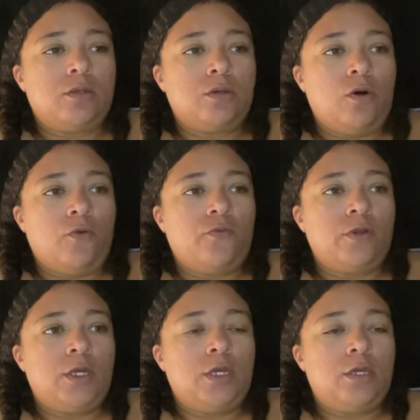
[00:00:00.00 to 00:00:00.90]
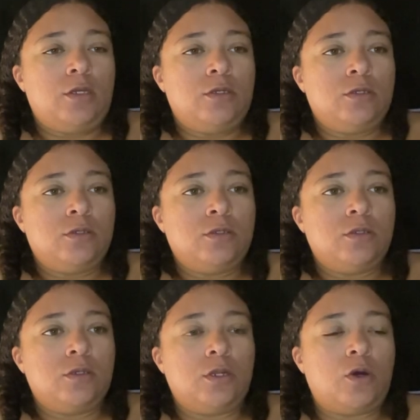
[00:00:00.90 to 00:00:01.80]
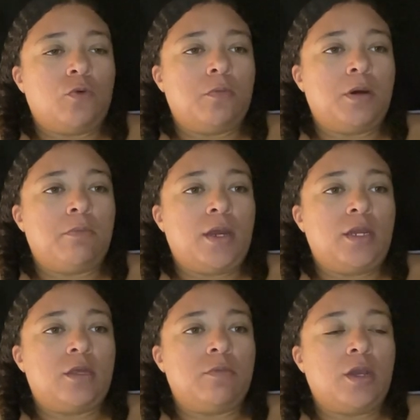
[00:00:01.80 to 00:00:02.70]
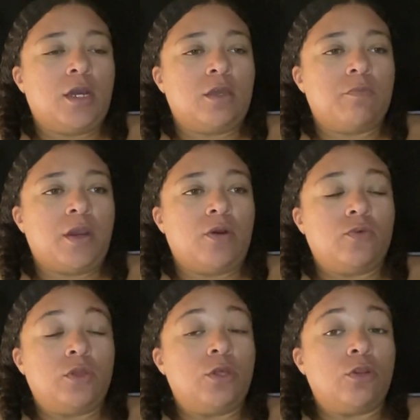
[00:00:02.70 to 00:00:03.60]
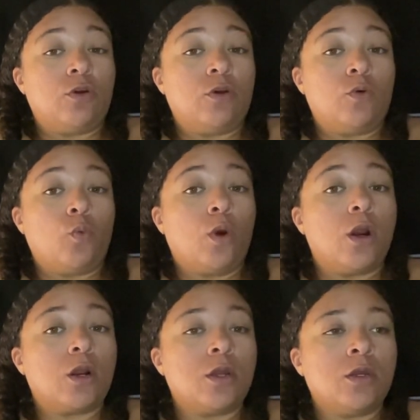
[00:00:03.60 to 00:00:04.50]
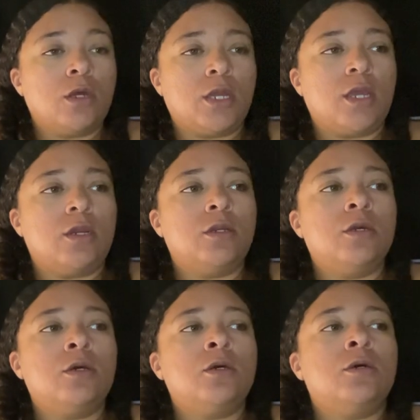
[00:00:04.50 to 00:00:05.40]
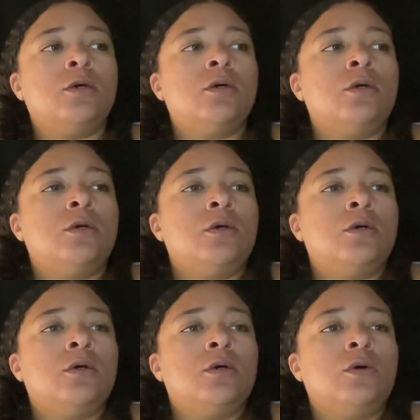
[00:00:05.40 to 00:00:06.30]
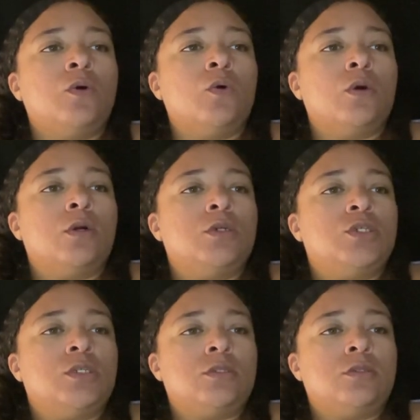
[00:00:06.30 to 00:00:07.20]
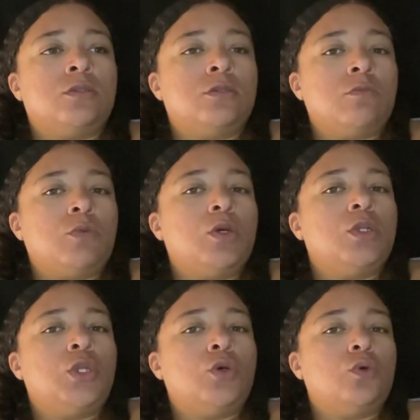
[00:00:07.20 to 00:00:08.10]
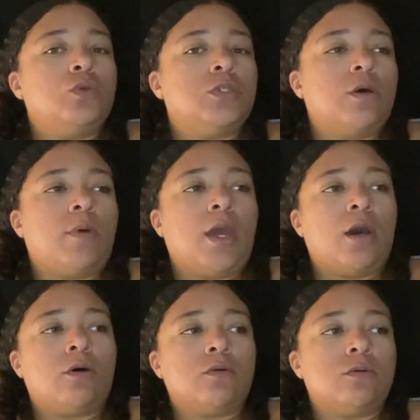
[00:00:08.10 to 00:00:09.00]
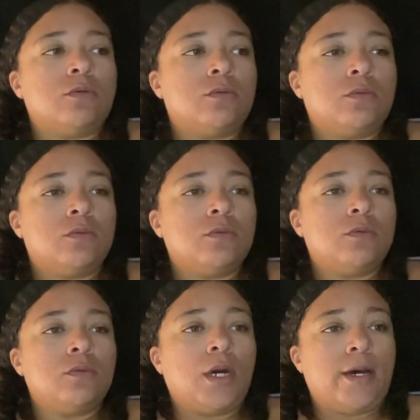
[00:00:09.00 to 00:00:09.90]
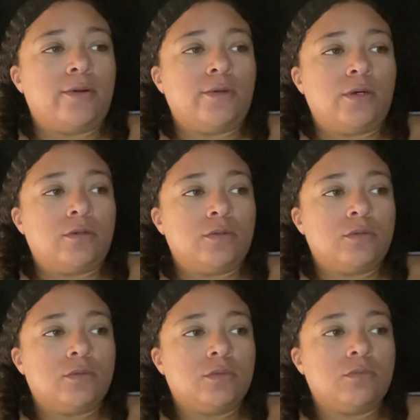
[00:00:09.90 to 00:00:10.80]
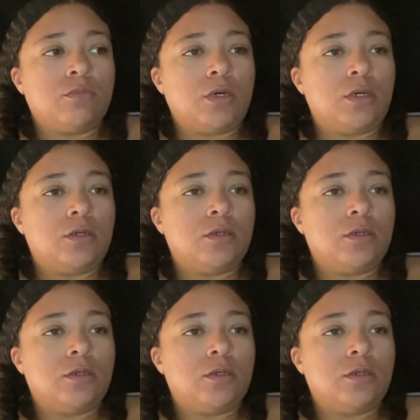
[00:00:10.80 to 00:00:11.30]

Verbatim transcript: hopefully, you know, my mind can be occupied with either work again or just some good news somehow. I don't know, but